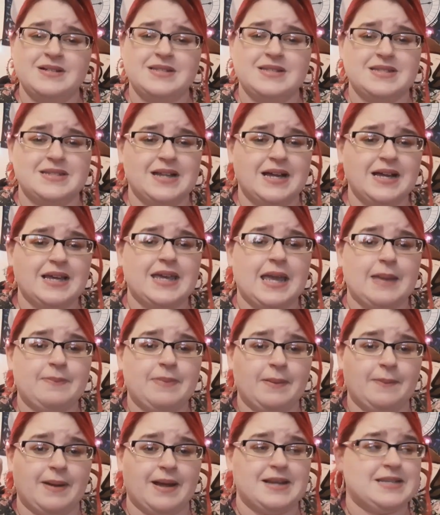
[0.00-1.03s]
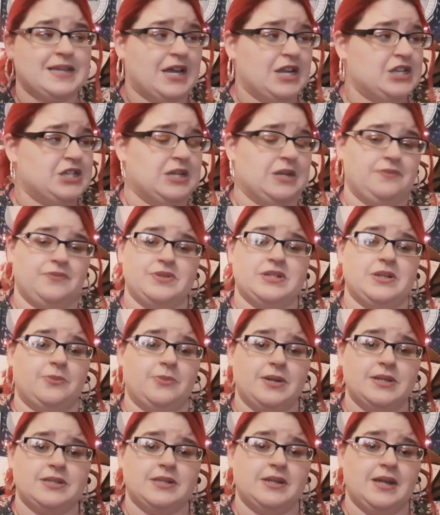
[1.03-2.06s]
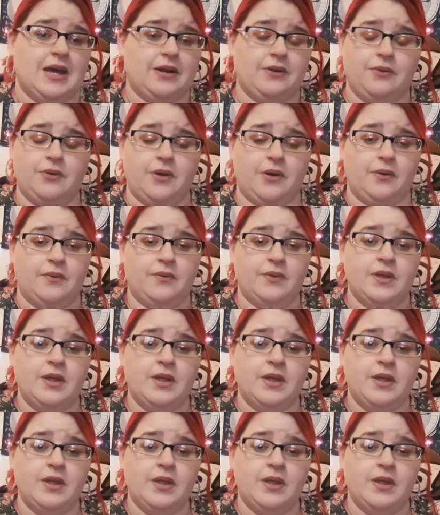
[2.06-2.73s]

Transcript: it's not keeping my attention for some reason. I don't know.